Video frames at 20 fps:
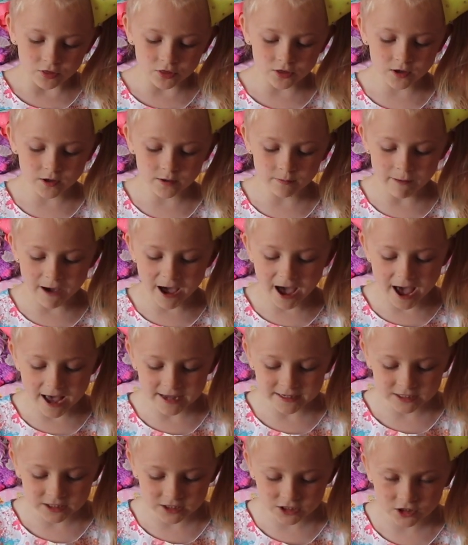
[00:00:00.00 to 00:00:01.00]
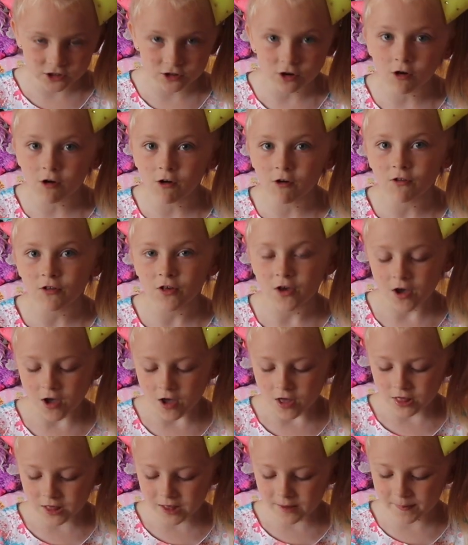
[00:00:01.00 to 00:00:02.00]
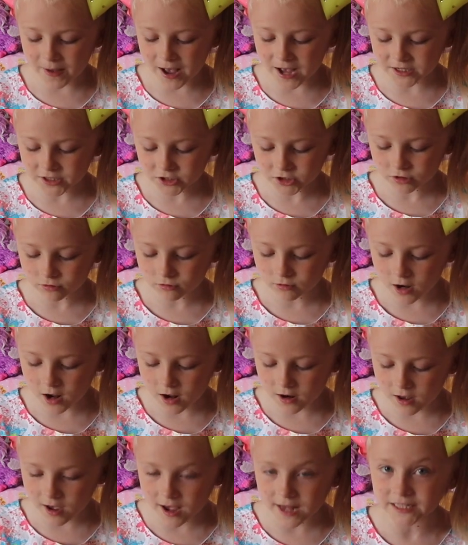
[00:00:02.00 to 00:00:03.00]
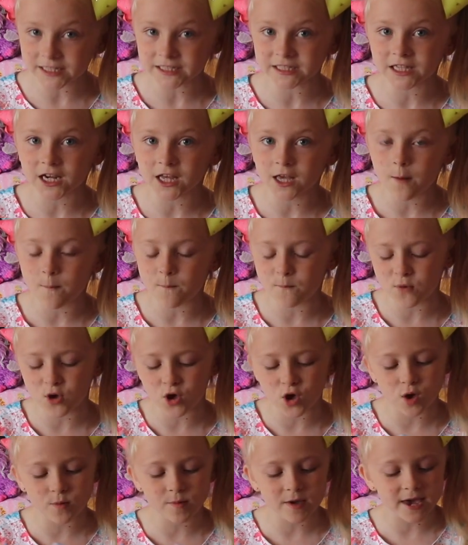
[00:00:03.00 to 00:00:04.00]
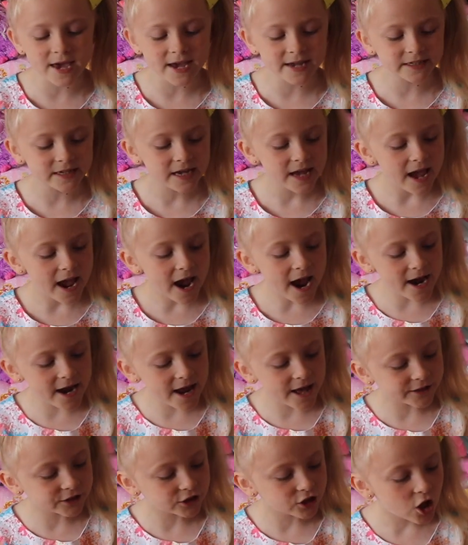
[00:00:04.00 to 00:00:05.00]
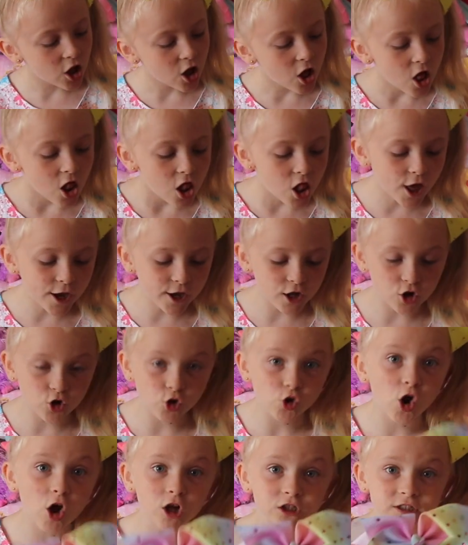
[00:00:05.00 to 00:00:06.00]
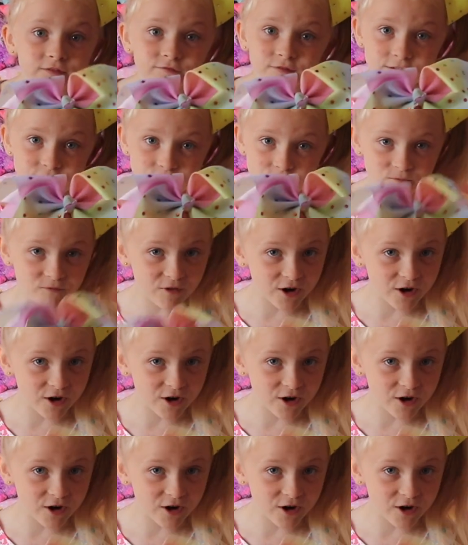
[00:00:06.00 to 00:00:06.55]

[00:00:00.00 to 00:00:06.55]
the pastel, the pastel colour and it's like a mermaid and it has like lots of different